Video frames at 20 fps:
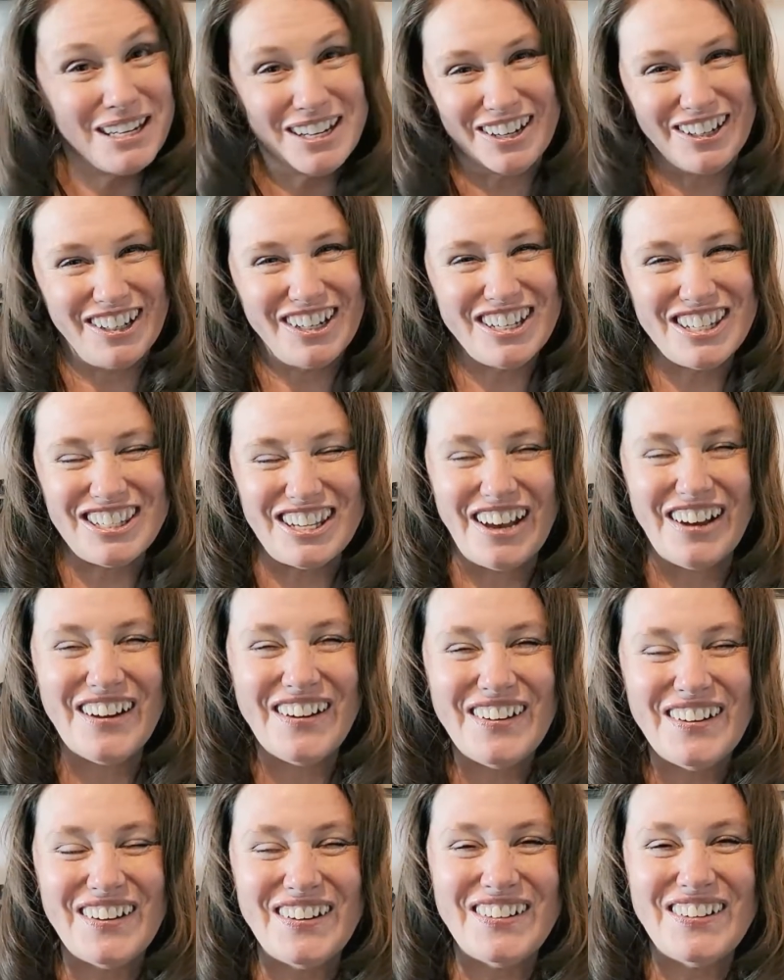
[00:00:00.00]
here, so
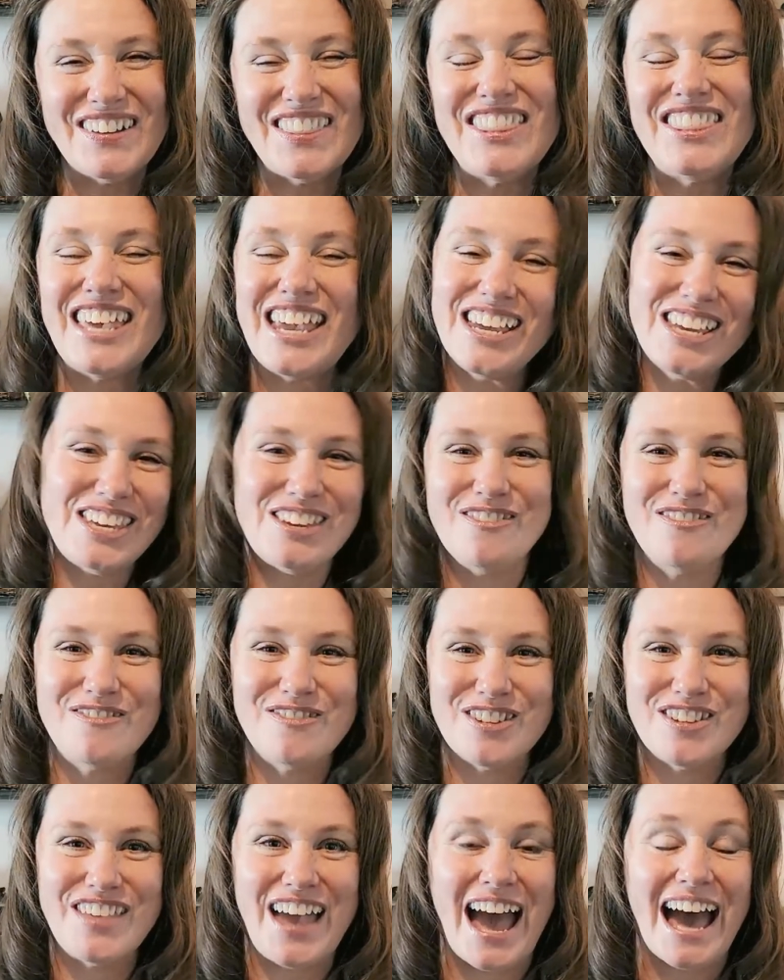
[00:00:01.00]
thank you
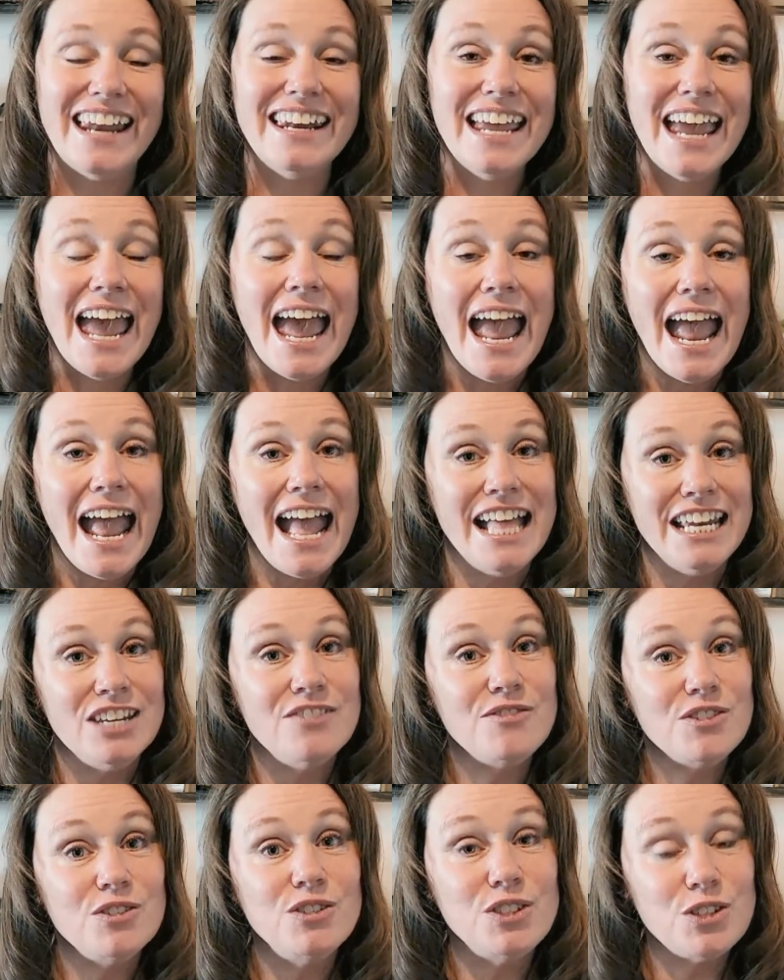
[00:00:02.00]
for that. And
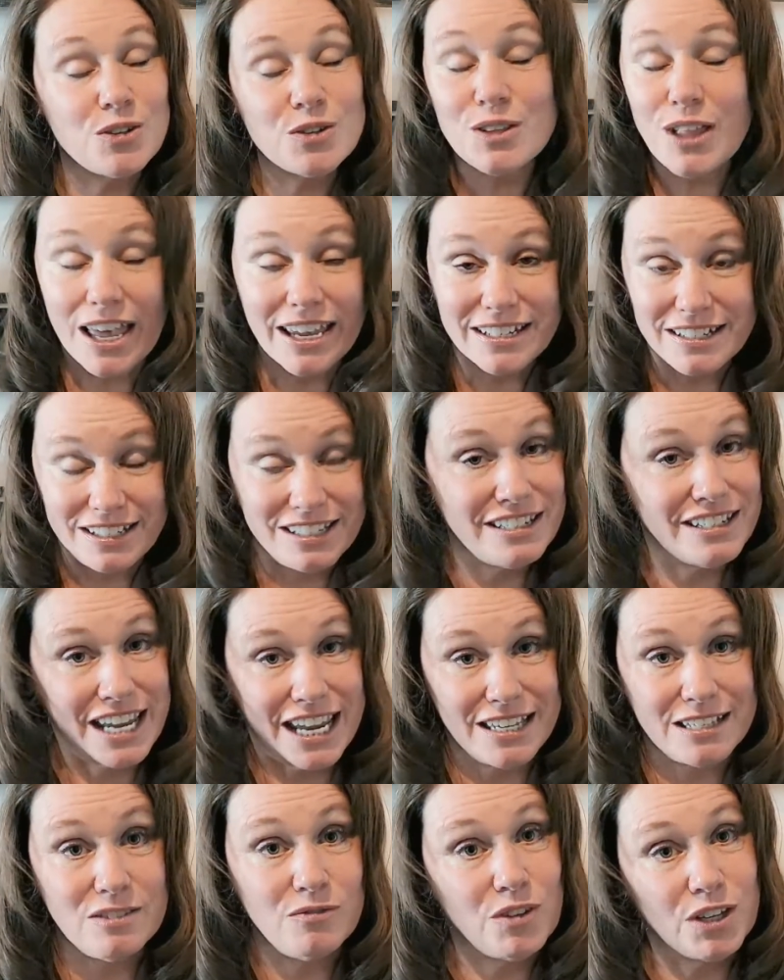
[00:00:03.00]
if you do like
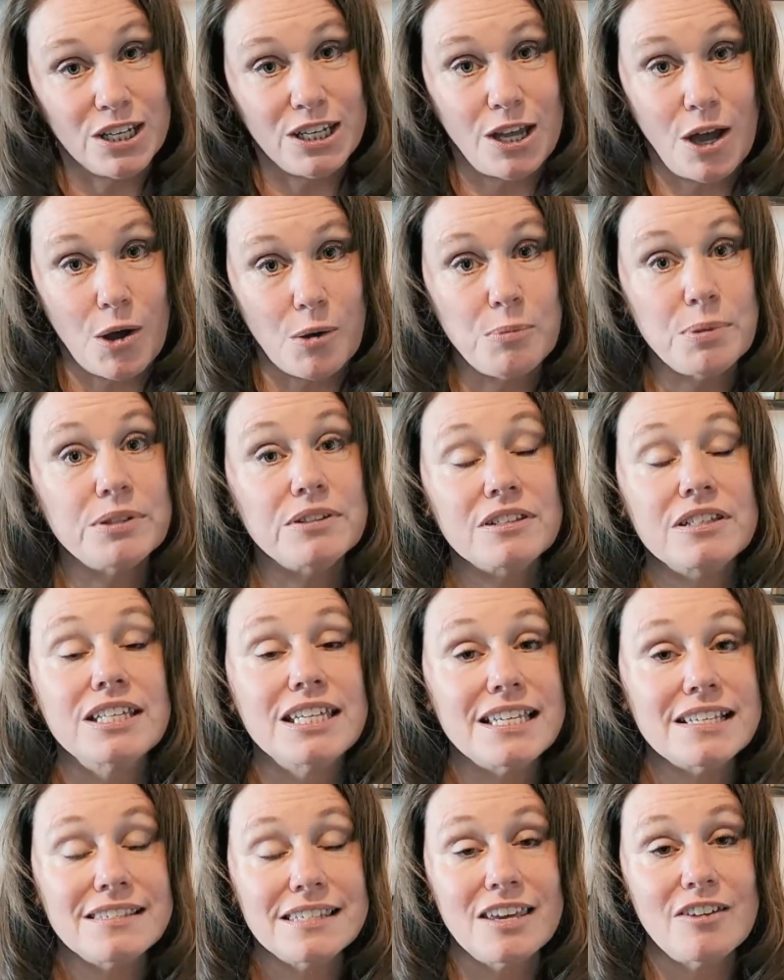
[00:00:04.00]
today's video,
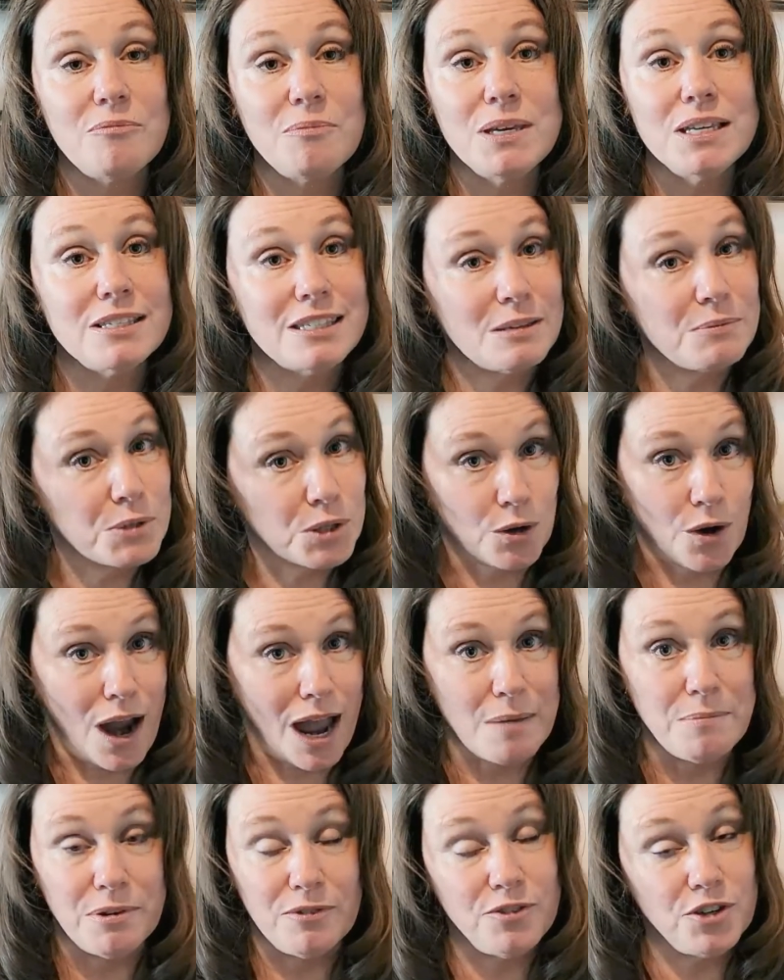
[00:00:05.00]
please give me a
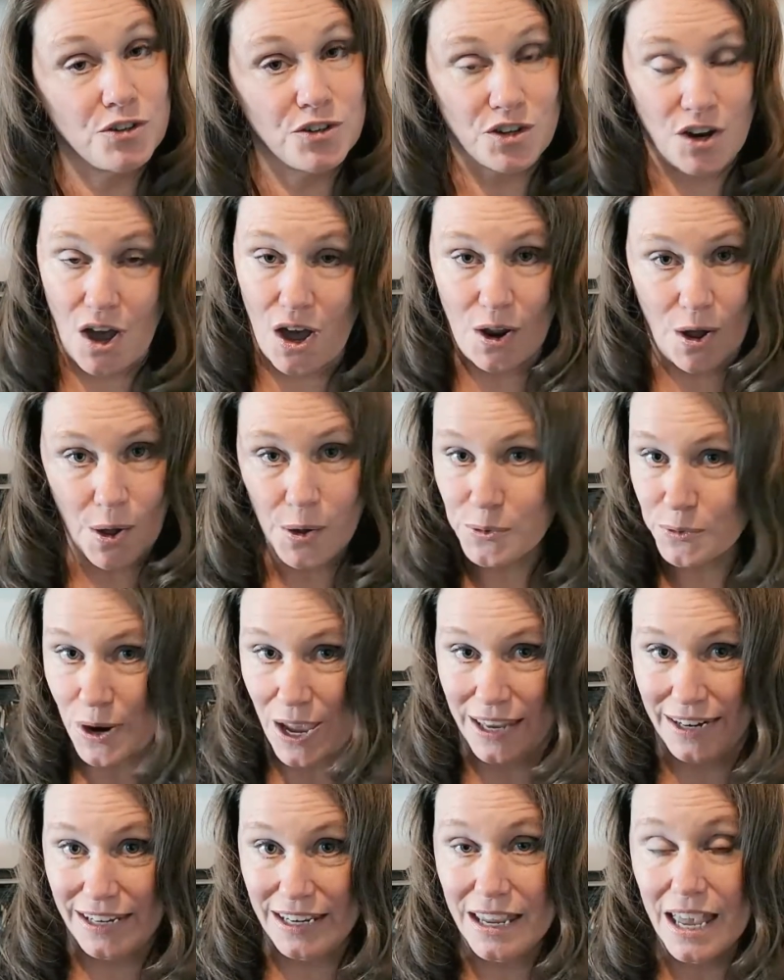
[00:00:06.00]
subscribe if you're not
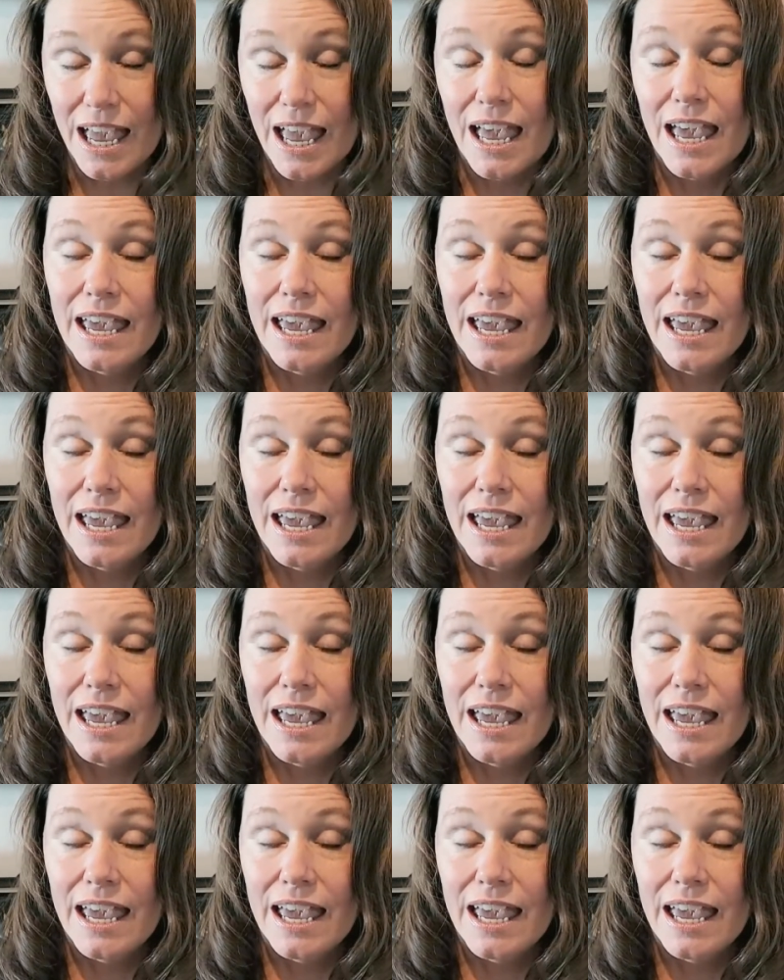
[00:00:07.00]
already.